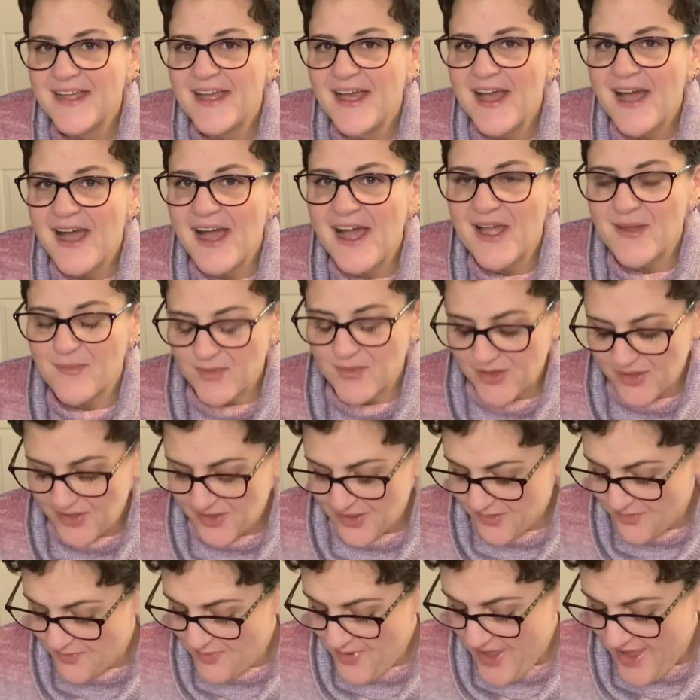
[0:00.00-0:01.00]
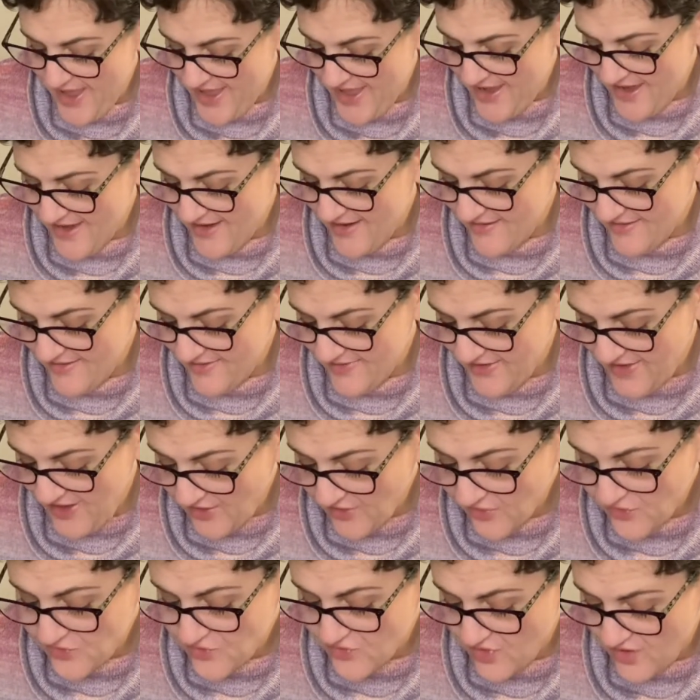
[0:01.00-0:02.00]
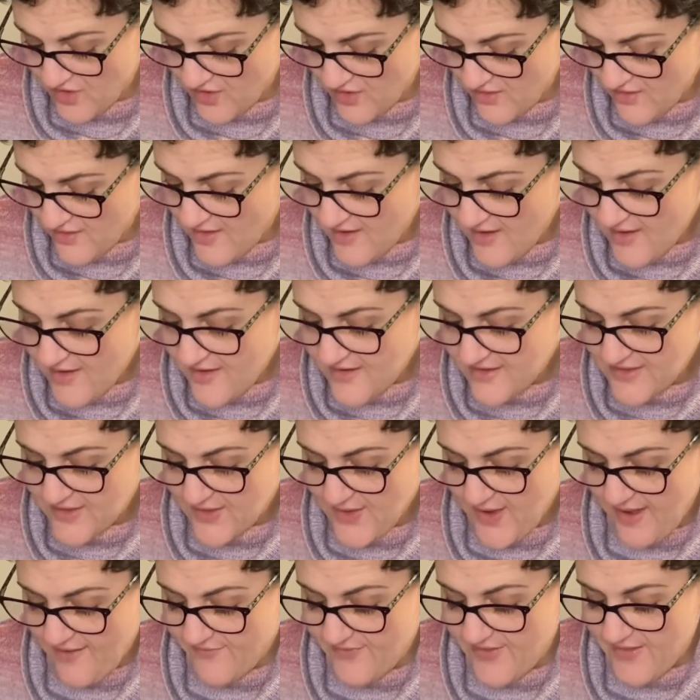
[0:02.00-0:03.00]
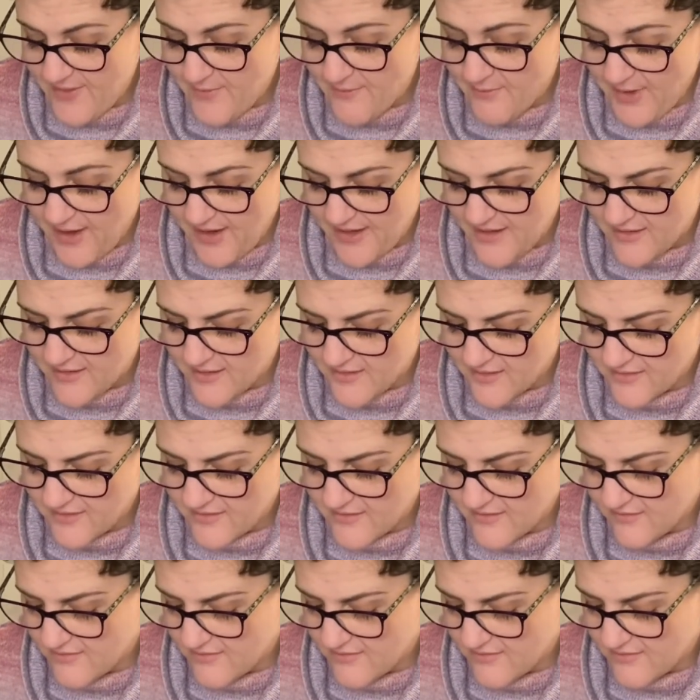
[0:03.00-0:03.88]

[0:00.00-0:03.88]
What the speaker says: I'm going to pay the extra to have them bind it.